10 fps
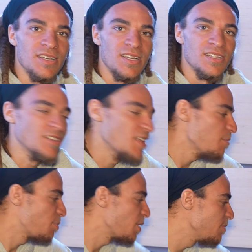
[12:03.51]
So
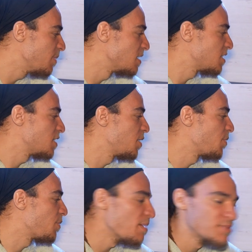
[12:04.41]
that pretty much
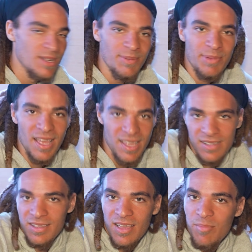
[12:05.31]
wraps up
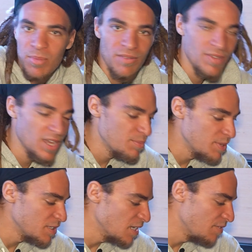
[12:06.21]
my van
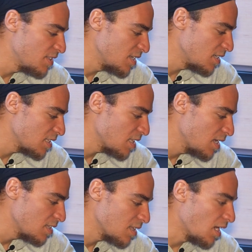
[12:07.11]
build, everything
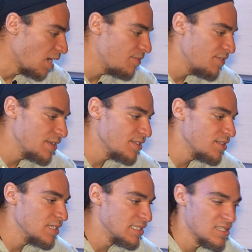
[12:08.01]
that I
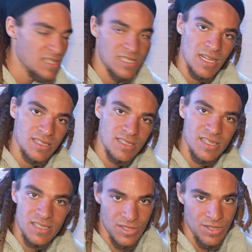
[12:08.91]
feel is a necessity
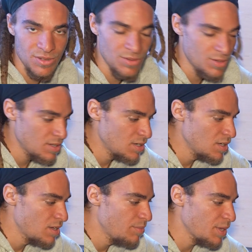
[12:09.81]
to
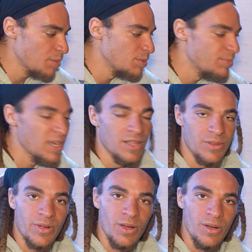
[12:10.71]
be able to be on the
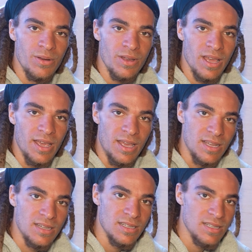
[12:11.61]
road
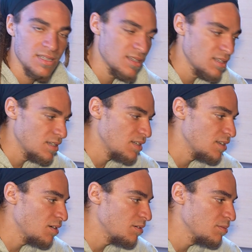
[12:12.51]
and, you
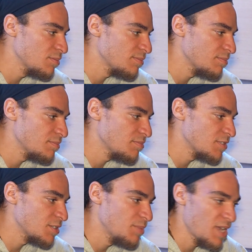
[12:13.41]
know,
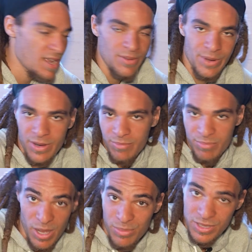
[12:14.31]
just be anywhere and
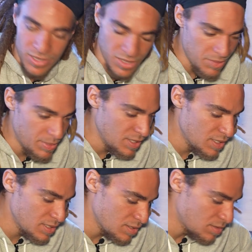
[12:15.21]
be able to sleep in
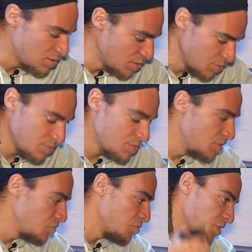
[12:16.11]
this, do
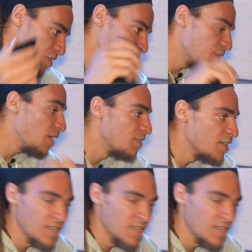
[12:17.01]
whatever.